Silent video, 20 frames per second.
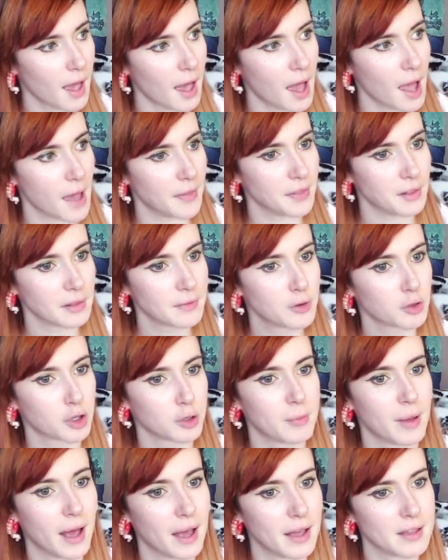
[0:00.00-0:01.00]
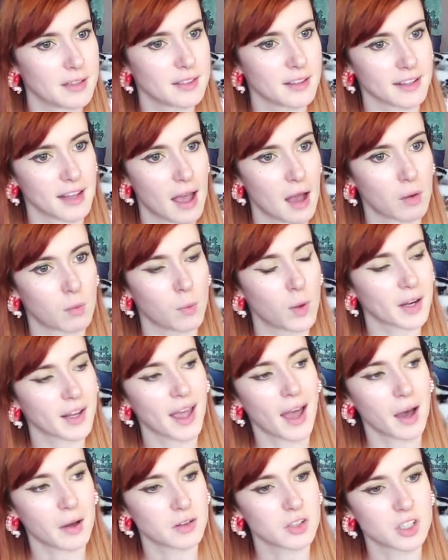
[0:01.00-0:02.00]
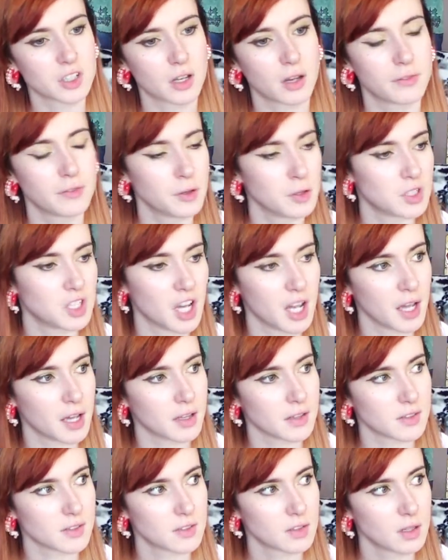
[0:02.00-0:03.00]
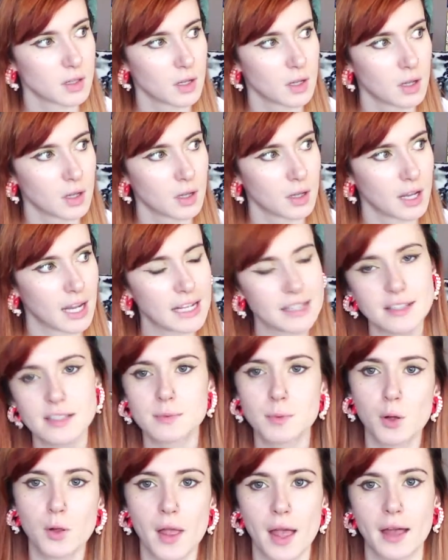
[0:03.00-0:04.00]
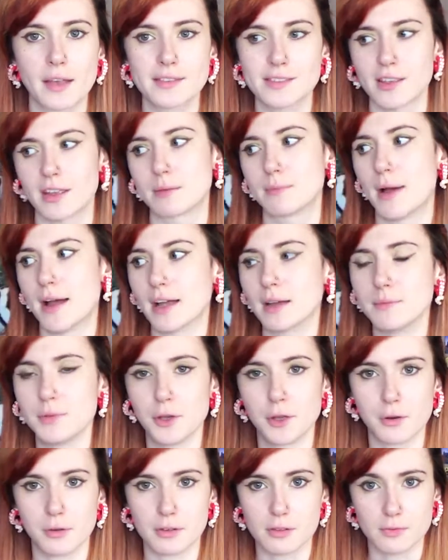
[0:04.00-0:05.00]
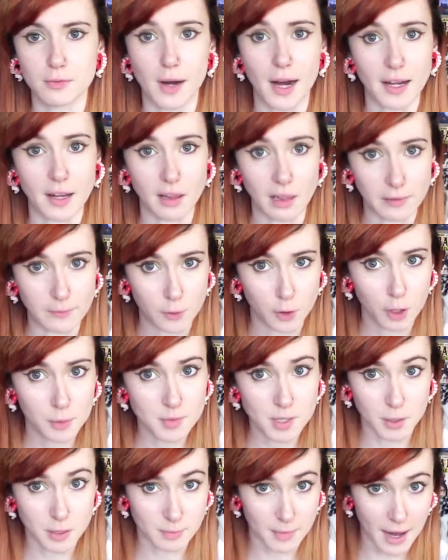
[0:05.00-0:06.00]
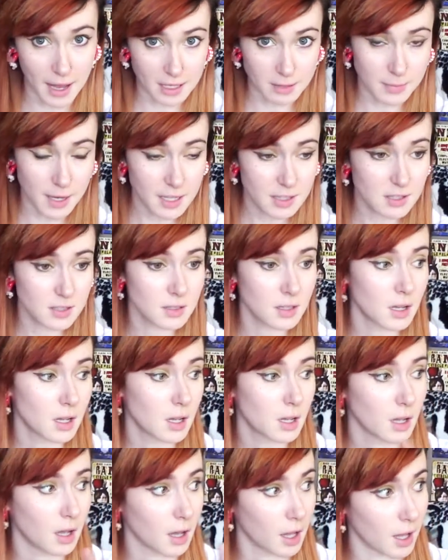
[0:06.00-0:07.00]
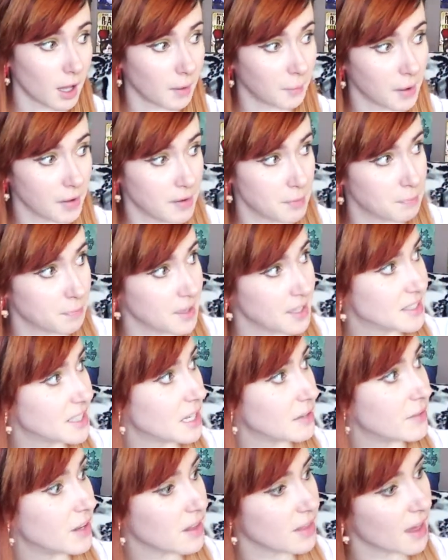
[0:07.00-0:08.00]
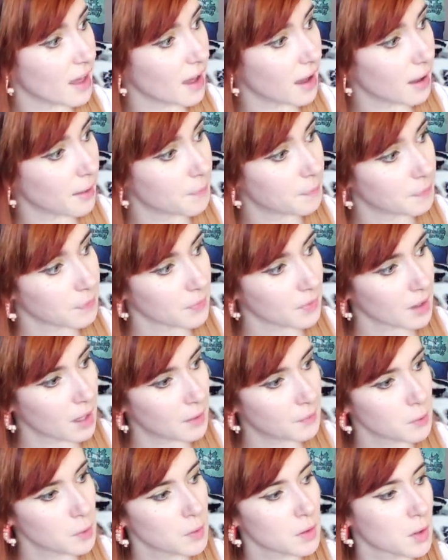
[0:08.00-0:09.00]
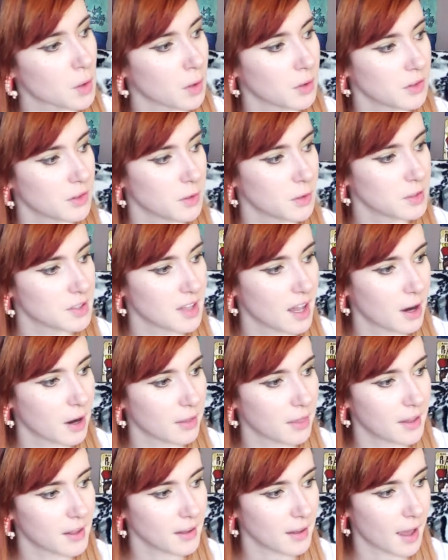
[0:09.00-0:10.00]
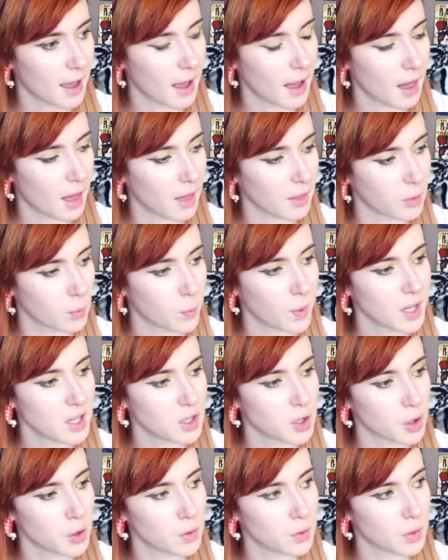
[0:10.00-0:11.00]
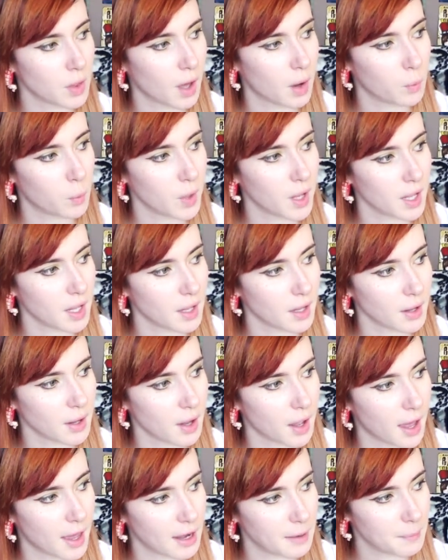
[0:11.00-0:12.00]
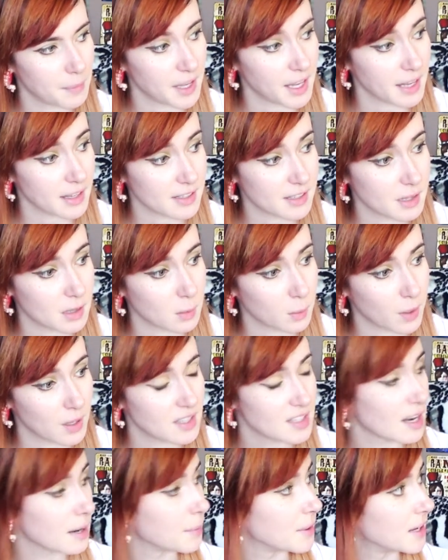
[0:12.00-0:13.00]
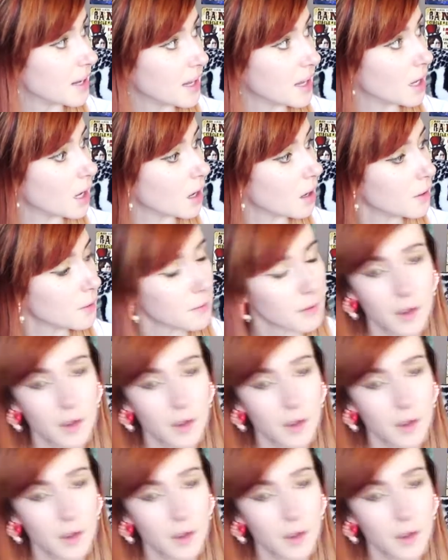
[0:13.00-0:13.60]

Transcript: and the living room has like one couch, a few chairs. It's a small house, so like my computer is right in the living room, so is my housemates. We have a big TV there, a few of the consoles there. I think the Wii U, a Wii, and a PS3 are set up in here.